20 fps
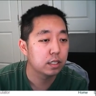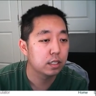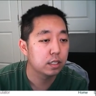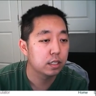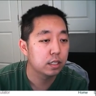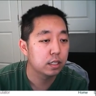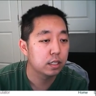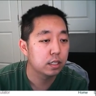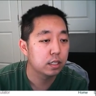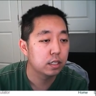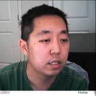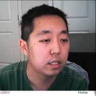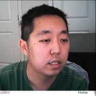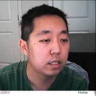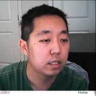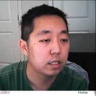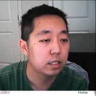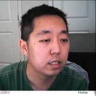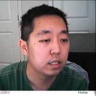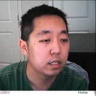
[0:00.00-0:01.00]

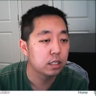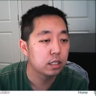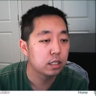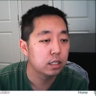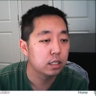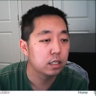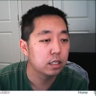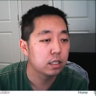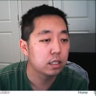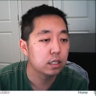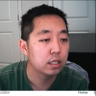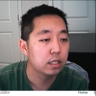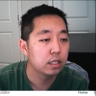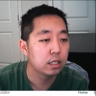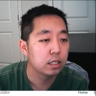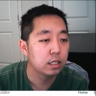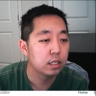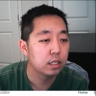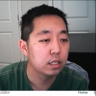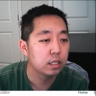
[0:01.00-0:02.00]

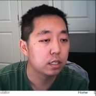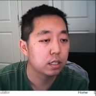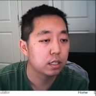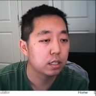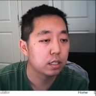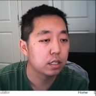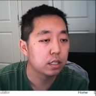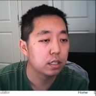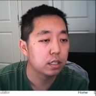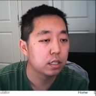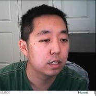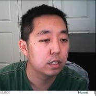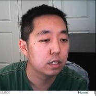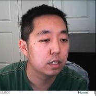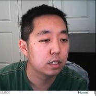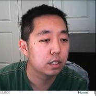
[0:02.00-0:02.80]
Nobody speaks.